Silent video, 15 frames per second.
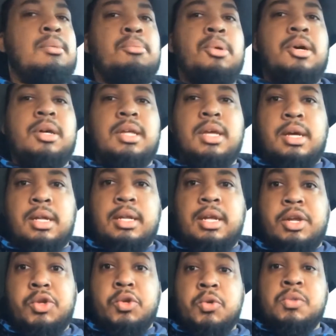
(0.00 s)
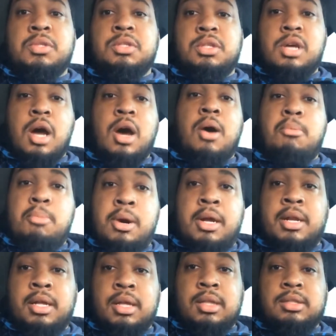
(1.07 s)
But yeah, they're using y'all
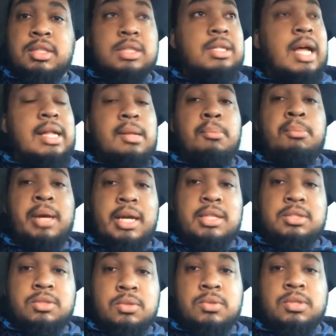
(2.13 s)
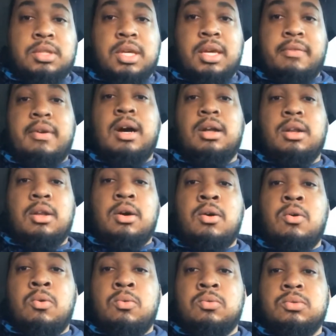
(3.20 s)
money just like the banks do to give out
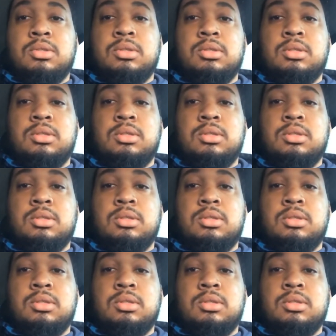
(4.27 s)
loans